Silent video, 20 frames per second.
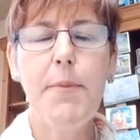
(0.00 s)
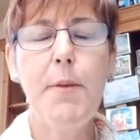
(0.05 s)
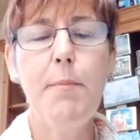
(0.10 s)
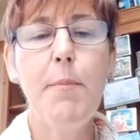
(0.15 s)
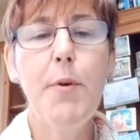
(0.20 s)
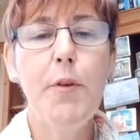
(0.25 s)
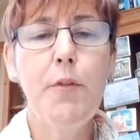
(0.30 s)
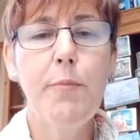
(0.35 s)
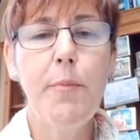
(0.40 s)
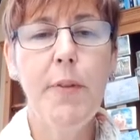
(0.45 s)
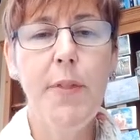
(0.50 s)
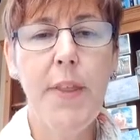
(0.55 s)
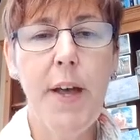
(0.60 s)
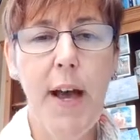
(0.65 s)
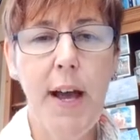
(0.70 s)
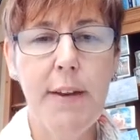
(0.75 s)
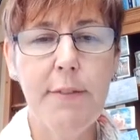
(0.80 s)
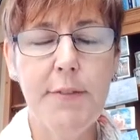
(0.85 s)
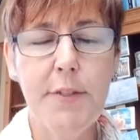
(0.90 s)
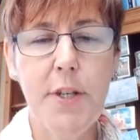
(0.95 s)
movement
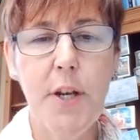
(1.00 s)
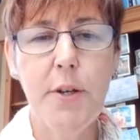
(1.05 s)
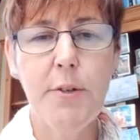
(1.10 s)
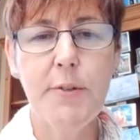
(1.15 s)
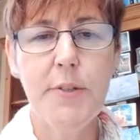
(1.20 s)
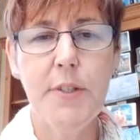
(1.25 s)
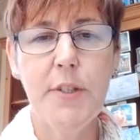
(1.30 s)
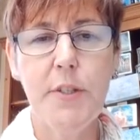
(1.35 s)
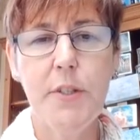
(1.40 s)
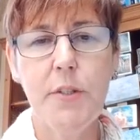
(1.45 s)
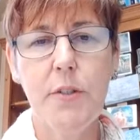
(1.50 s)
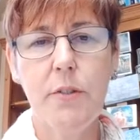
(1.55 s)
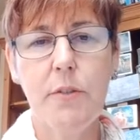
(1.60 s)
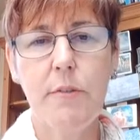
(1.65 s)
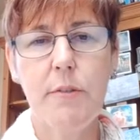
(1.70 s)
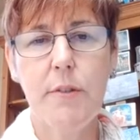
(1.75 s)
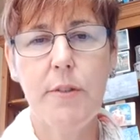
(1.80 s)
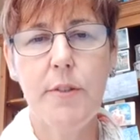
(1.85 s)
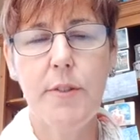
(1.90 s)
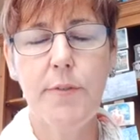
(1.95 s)
that I've chosen
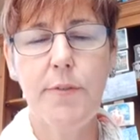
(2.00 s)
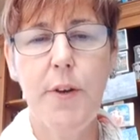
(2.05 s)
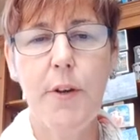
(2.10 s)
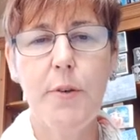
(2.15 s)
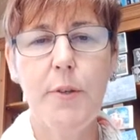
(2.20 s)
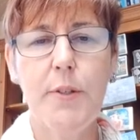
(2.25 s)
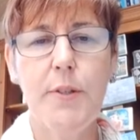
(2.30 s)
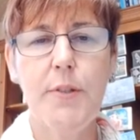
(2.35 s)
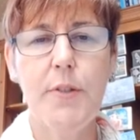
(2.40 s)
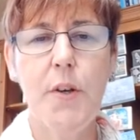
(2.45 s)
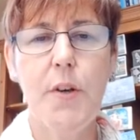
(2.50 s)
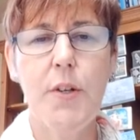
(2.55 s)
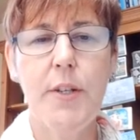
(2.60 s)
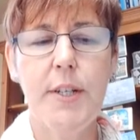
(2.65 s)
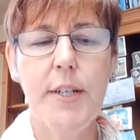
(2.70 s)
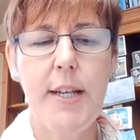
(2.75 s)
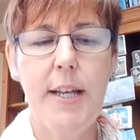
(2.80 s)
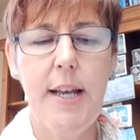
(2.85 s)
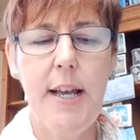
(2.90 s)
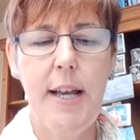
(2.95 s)
to focus on,